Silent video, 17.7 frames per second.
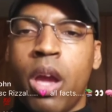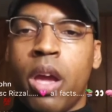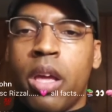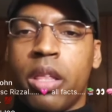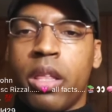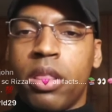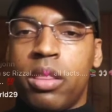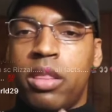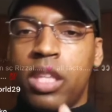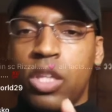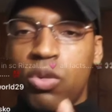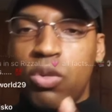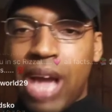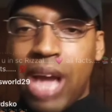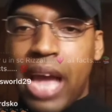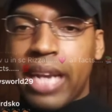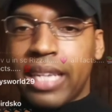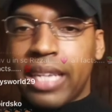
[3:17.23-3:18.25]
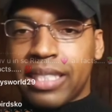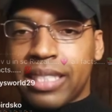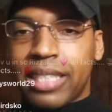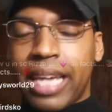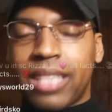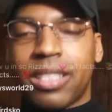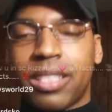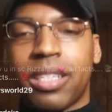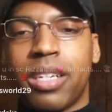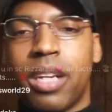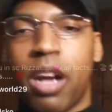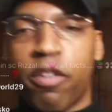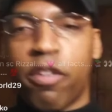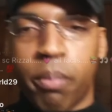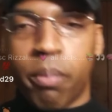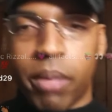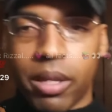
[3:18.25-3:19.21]
The United States
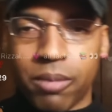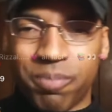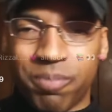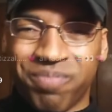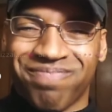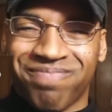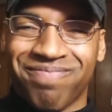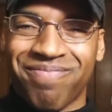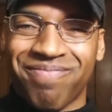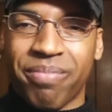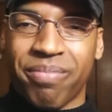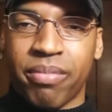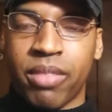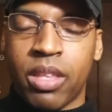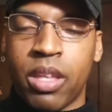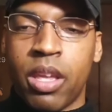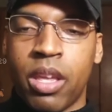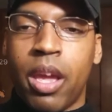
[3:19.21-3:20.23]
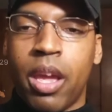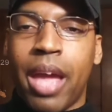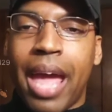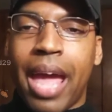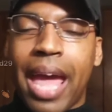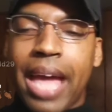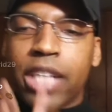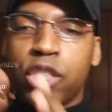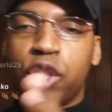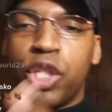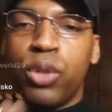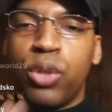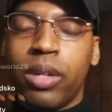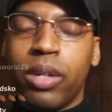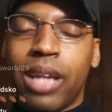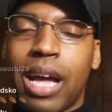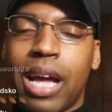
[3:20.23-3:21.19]
government has
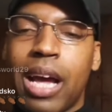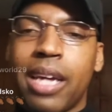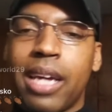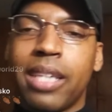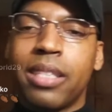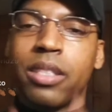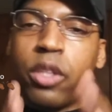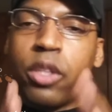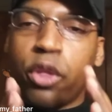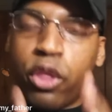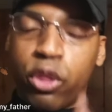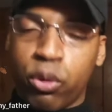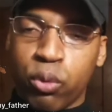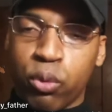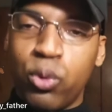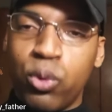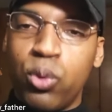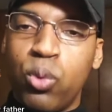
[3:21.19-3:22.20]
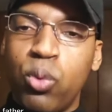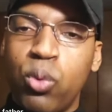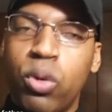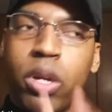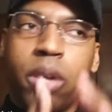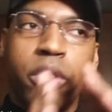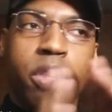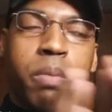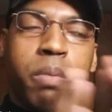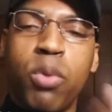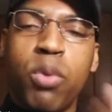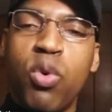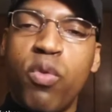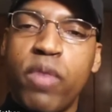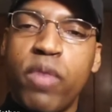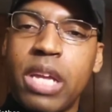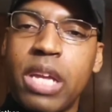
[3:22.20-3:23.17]
utilized, through the
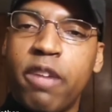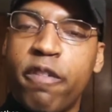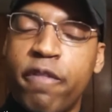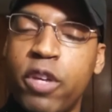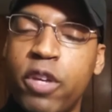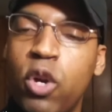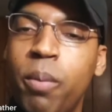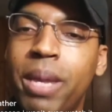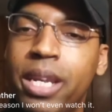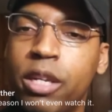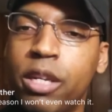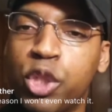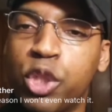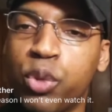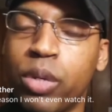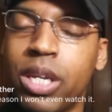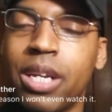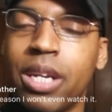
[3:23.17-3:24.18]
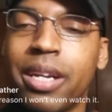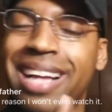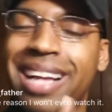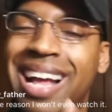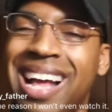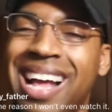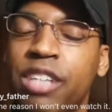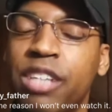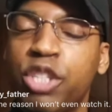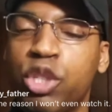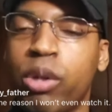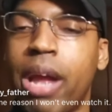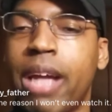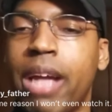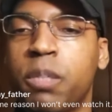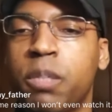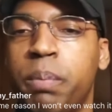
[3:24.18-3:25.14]
movie and film industry,
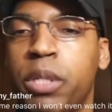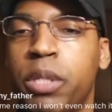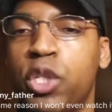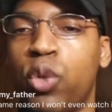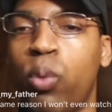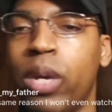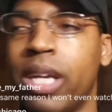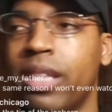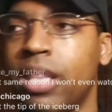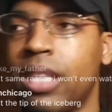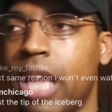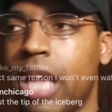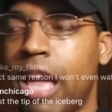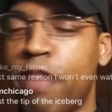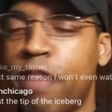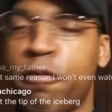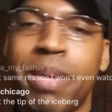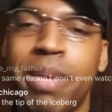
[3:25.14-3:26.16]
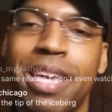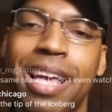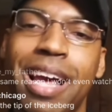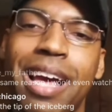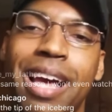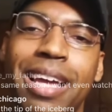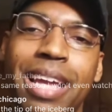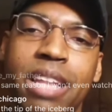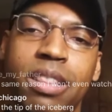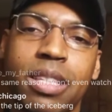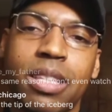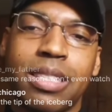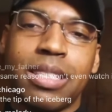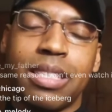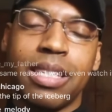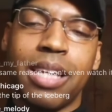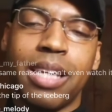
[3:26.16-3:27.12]
contracts between the FBI and the
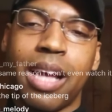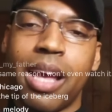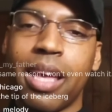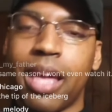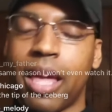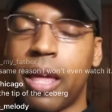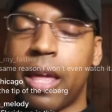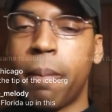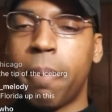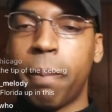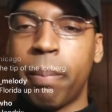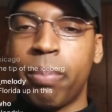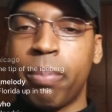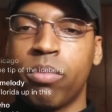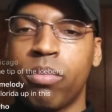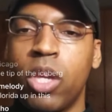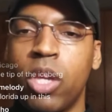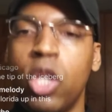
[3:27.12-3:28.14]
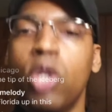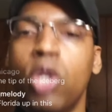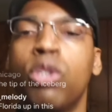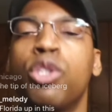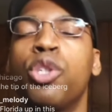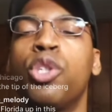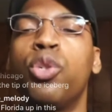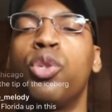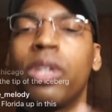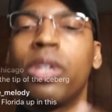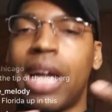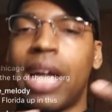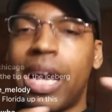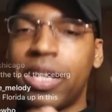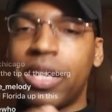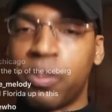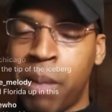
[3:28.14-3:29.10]
CIA to
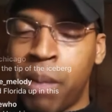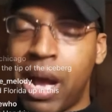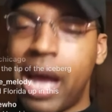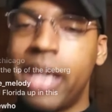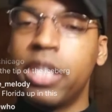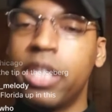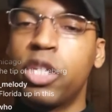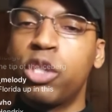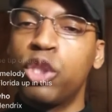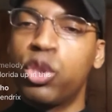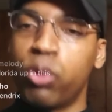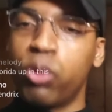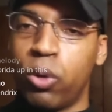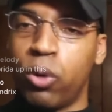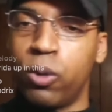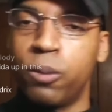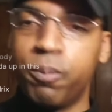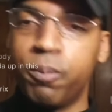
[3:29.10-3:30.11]
utilize mind control